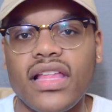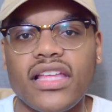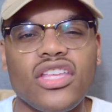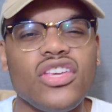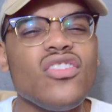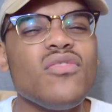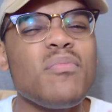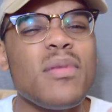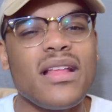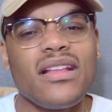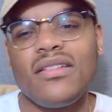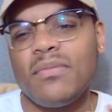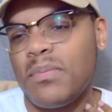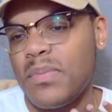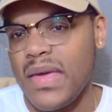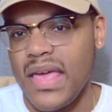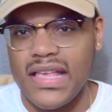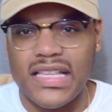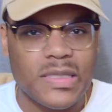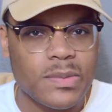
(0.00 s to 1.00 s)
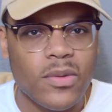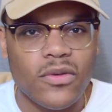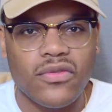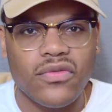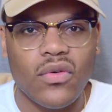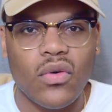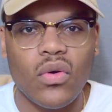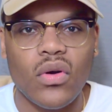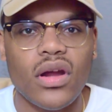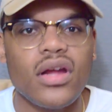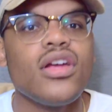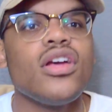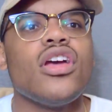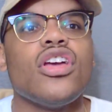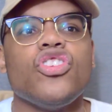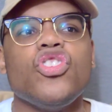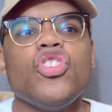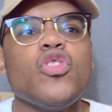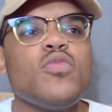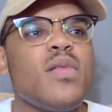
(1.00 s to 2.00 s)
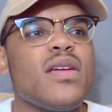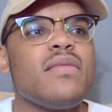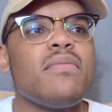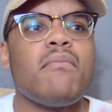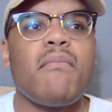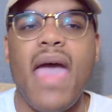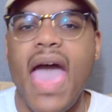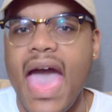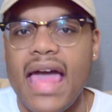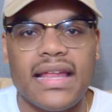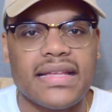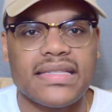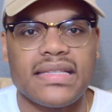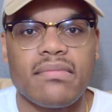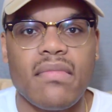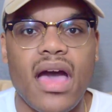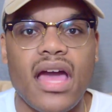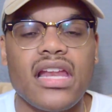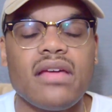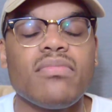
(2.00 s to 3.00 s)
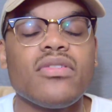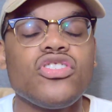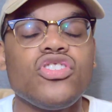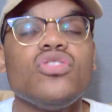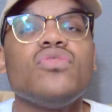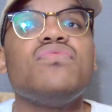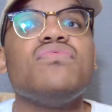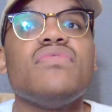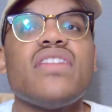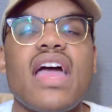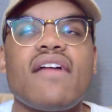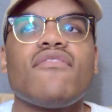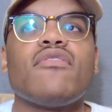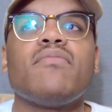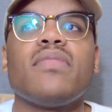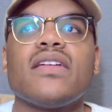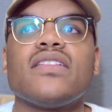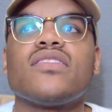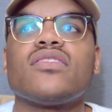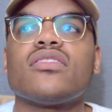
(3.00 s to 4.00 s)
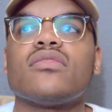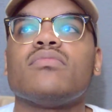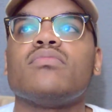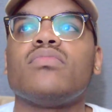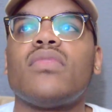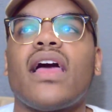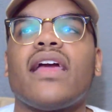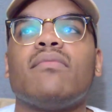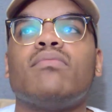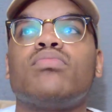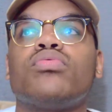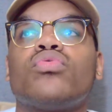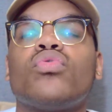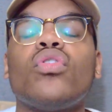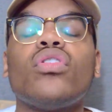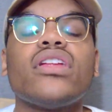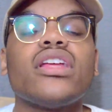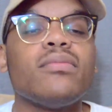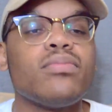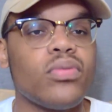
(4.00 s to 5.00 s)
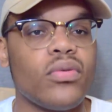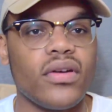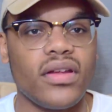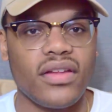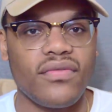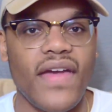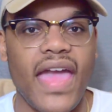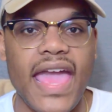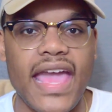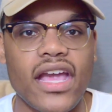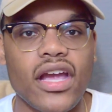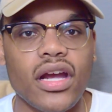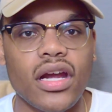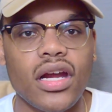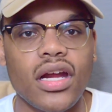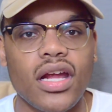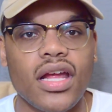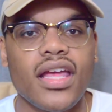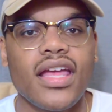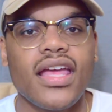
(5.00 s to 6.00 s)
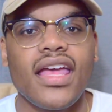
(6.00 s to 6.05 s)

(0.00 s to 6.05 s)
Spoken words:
Like, you've been pissed before, you've been mad at somebody, but you've never been to the, like, broiling point of anger.